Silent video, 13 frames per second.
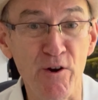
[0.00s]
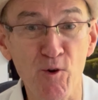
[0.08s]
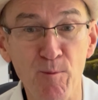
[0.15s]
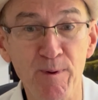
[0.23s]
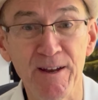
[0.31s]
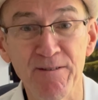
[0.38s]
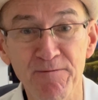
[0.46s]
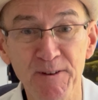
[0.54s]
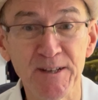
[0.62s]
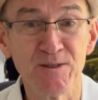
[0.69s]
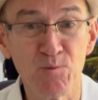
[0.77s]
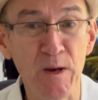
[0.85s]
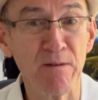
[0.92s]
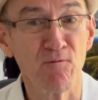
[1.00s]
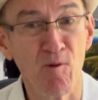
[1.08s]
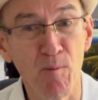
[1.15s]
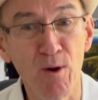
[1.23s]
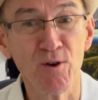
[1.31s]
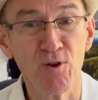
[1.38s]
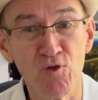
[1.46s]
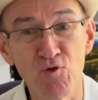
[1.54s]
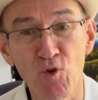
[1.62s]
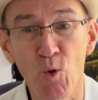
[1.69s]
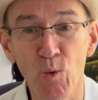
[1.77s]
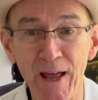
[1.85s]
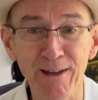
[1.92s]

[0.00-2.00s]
aeroplane fixed wing remote control